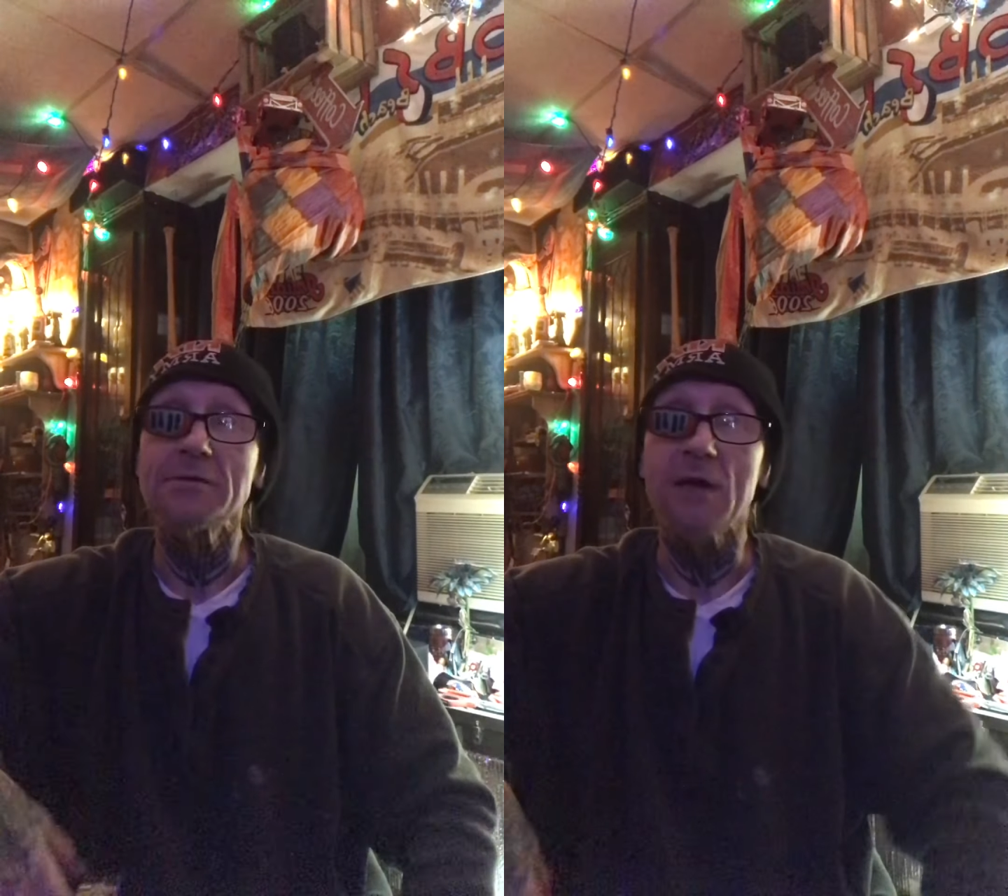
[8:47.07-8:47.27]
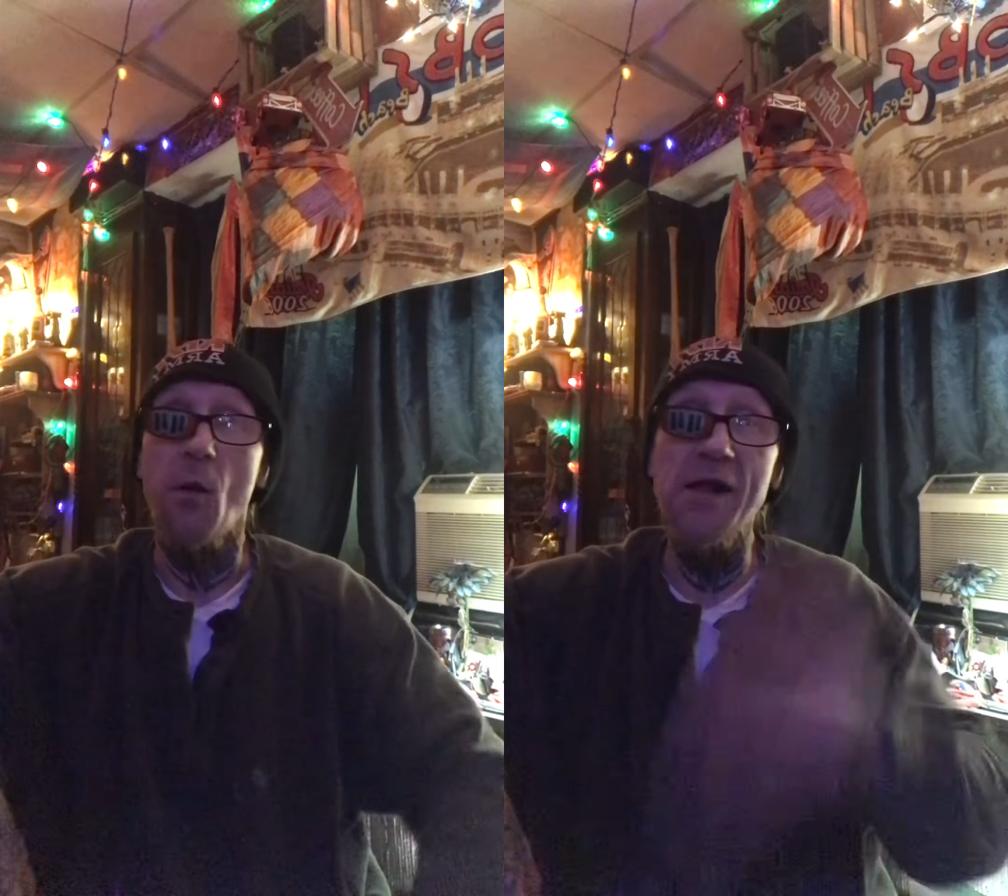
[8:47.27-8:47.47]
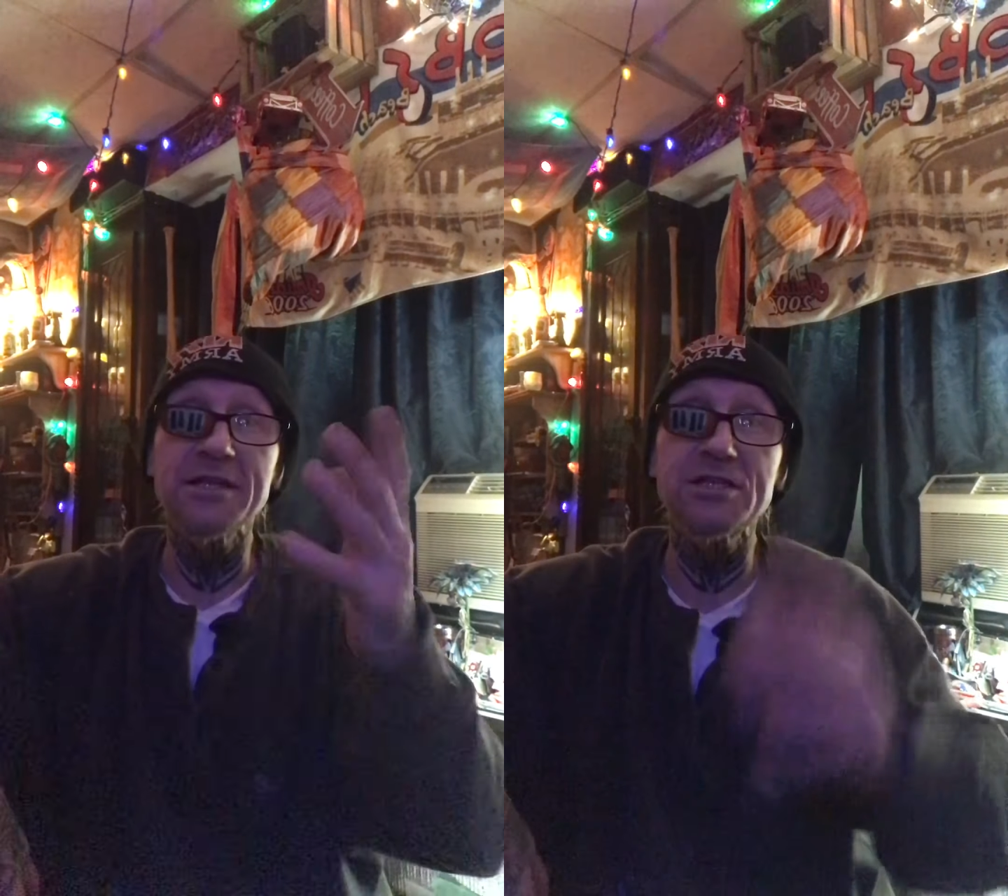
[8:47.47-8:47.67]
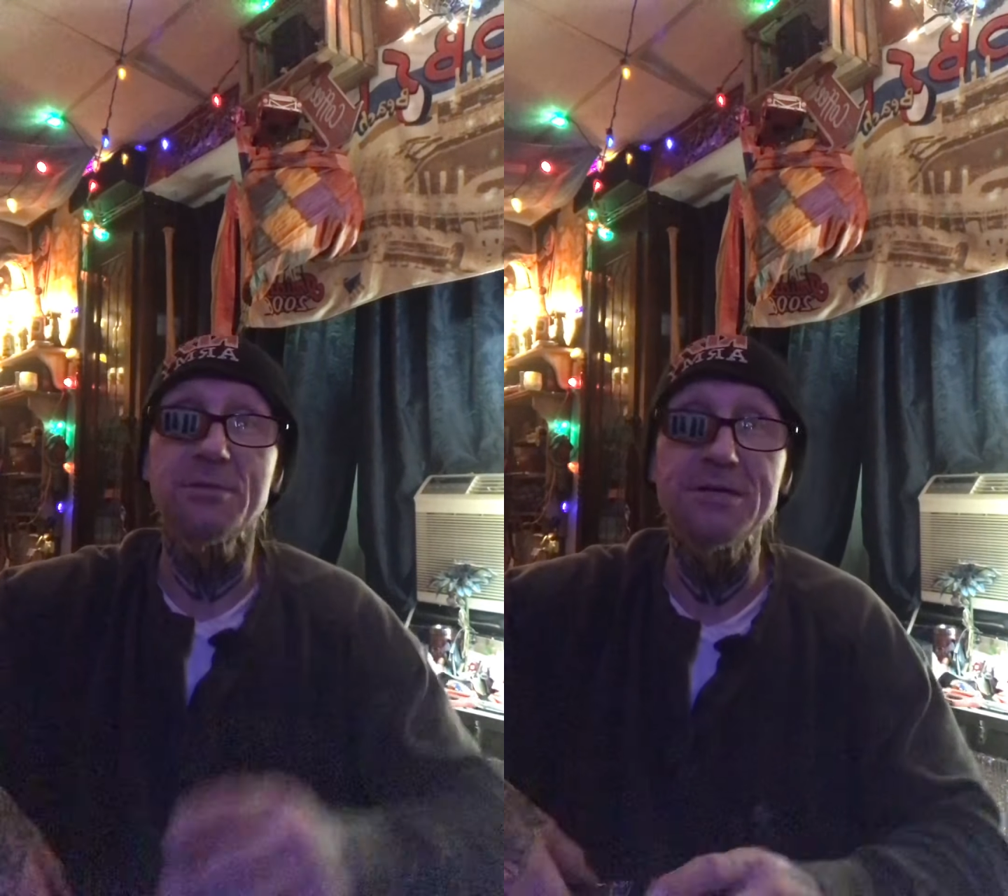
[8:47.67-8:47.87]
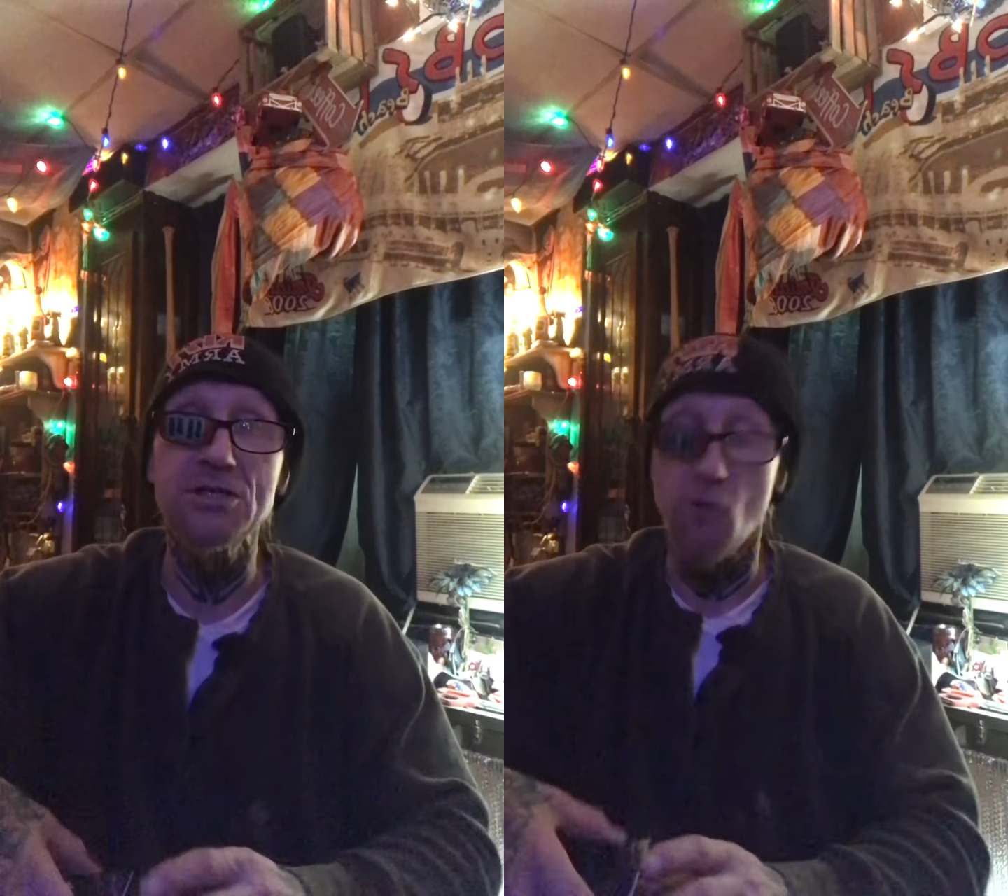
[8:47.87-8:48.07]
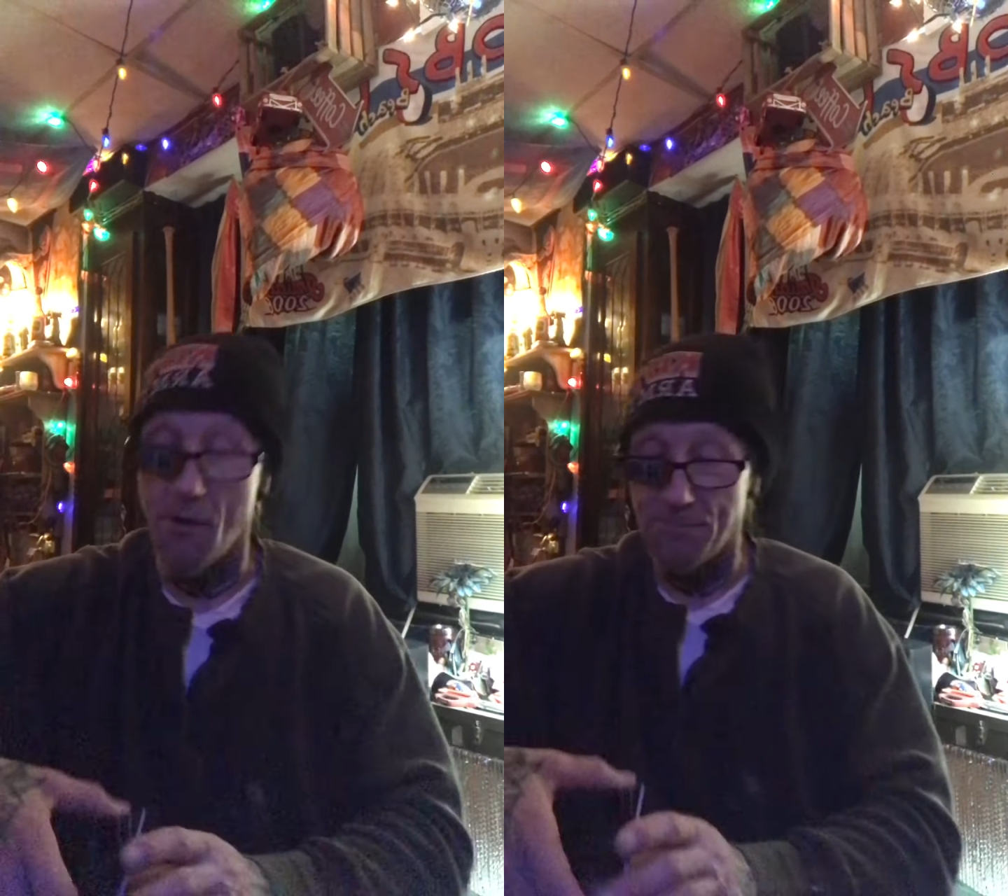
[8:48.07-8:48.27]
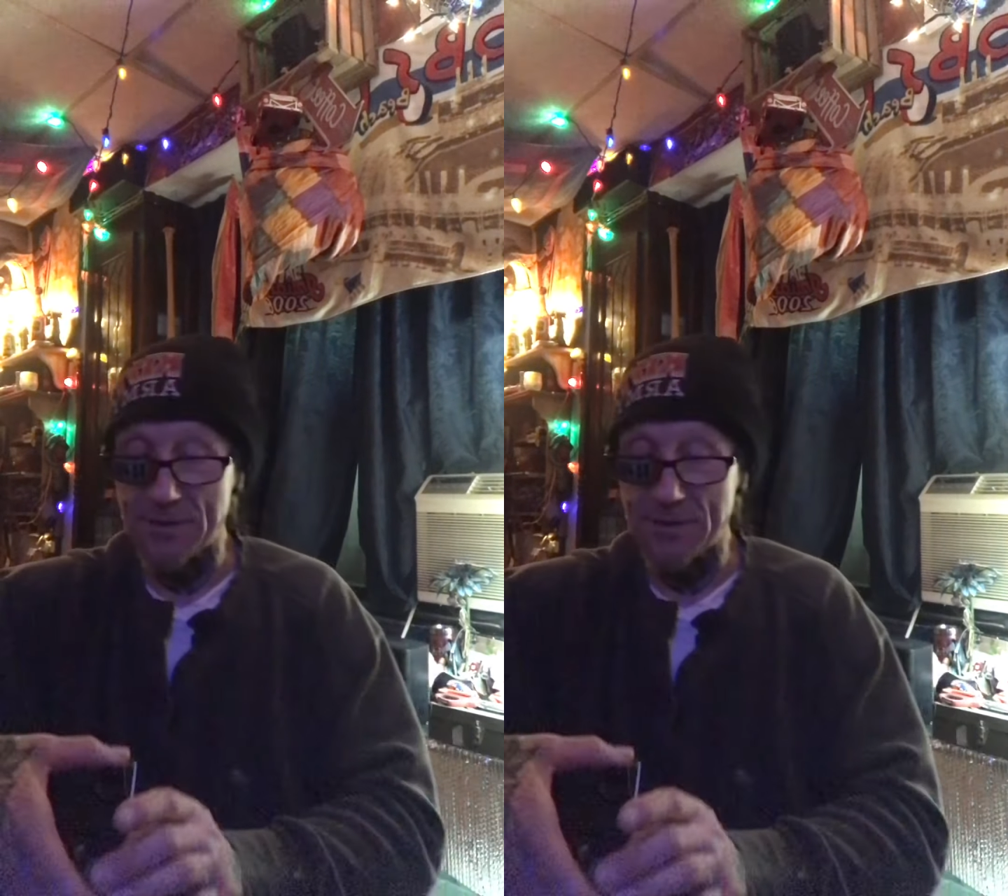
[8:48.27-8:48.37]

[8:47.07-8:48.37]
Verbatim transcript: I wanted this to be short,